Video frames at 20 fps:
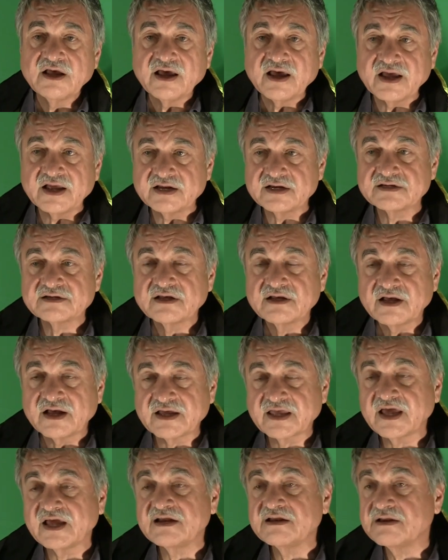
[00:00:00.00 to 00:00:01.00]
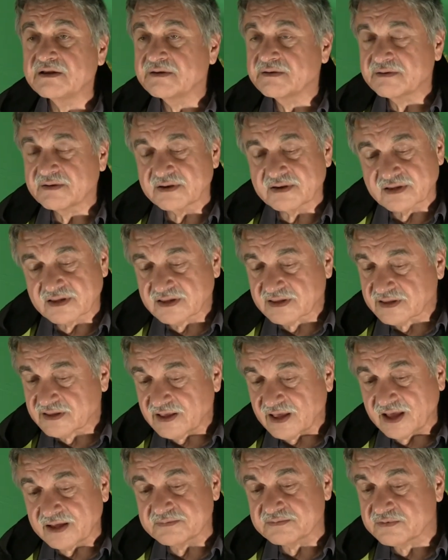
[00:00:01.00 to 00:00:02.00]
And again,
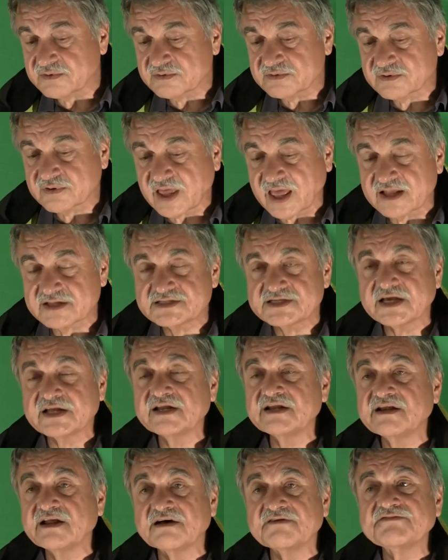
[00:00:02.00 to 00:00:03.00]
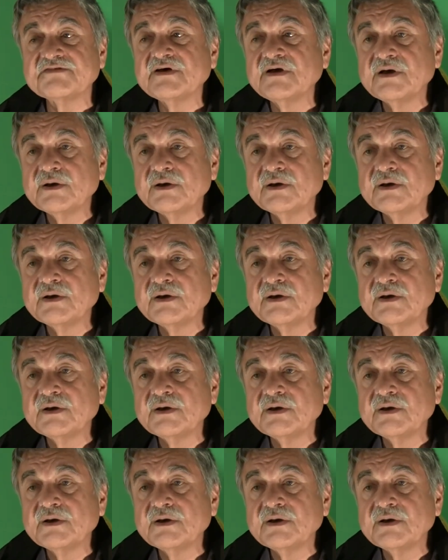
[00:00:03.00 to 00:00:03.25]
I can't say it enough,